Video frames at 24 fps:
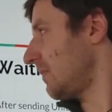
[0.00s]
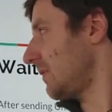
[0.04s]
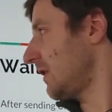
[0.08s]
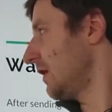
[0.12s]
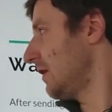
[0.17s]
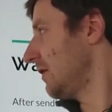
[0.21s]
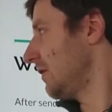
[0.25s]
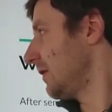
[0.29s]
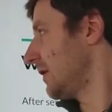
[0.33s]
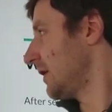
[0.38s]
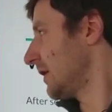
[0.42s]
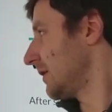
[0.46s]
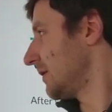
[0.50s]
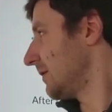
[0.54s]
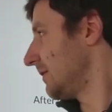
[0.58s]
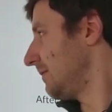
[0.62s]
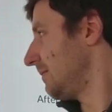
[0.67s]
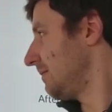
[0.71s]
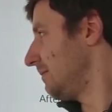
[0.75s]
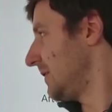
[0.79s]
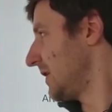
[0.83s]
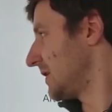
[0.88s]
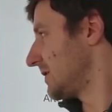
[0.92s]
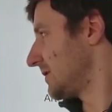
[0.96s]
You can
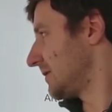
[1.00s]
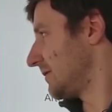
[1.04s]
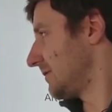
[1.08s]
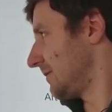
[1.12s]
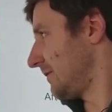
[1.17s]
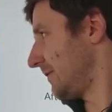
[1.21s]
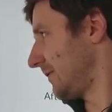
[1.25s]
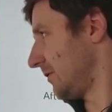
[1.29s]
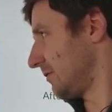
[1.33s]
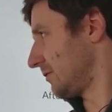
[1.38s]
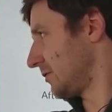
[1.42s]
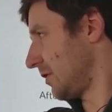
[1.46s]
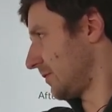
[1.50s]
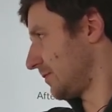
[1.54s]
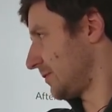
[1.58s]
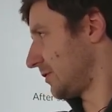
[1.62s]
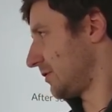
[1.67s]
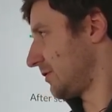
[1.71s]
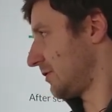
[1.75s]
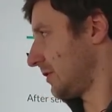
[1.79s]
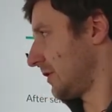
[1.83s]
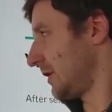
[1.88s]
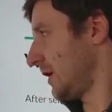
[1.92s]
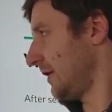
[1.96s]
mix those
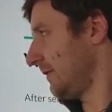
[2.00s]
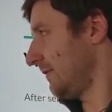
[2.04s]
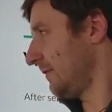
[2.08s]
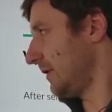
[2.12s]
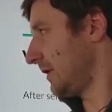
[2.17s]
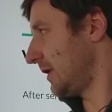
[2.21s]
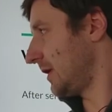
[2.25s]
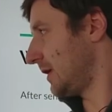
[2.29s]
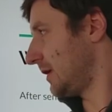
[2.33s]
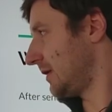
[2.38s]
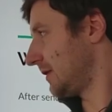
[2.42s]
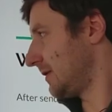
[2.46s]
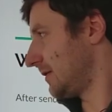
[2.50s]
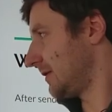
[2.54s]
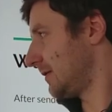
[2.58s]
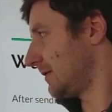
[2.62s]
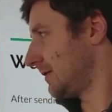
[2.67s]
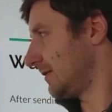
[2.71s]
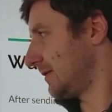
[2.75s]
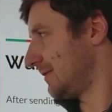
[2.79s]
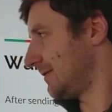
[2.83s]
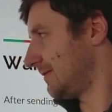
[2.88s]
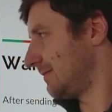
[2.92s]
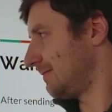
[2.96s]
options together, and
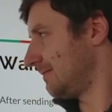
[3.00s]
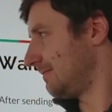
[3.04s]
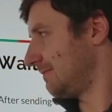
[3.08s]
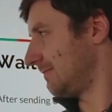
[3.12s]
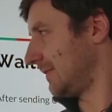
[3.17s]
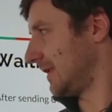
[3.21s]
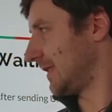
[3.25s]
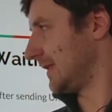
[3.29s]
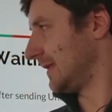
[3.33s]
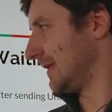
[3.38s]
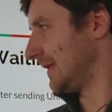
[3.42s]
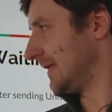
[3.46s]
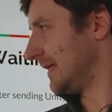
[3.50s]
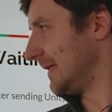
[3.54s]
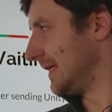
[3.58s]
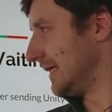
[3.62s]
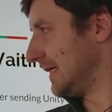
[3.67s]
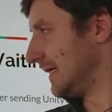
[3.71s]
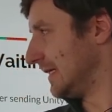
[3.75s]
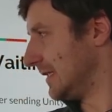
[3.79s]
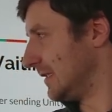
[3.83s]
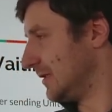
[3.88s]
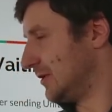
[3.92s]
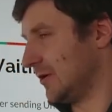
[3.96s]
well,
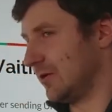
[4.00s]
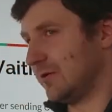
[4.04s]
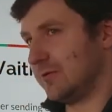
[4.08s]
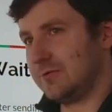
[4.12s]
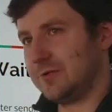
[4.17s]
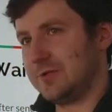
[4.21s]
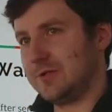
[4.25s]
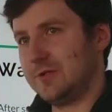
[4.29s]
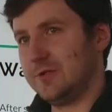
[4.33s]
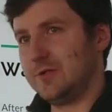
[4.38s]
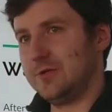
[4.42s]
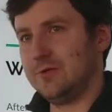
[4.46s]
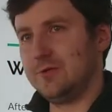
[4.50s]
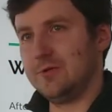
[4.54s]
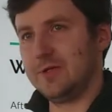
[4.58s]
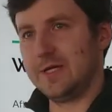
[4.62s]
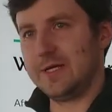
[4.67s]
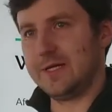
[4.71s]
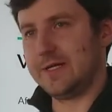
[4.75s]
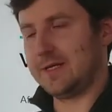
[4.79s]
don't do